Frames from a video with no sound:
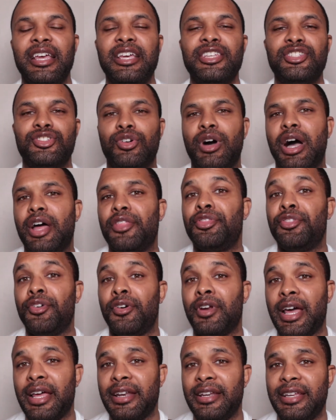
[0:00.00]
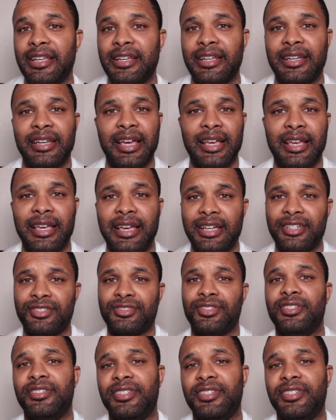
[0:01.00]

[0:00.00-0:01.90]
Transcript: So I thought I needed like an extra